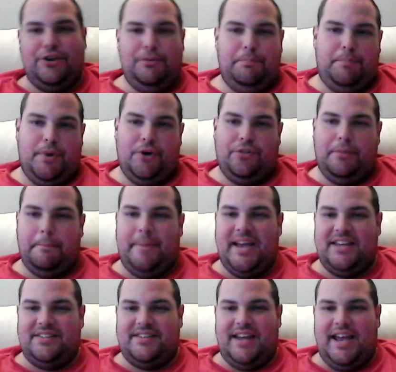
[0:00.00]
How are you
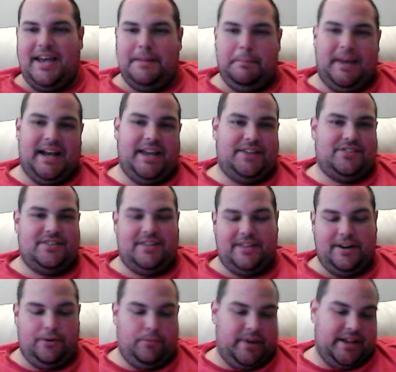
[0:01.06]
both based and
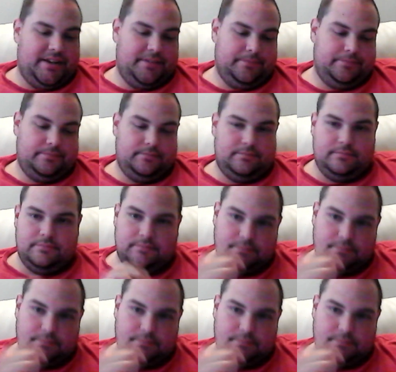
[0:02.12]
biased there, Win?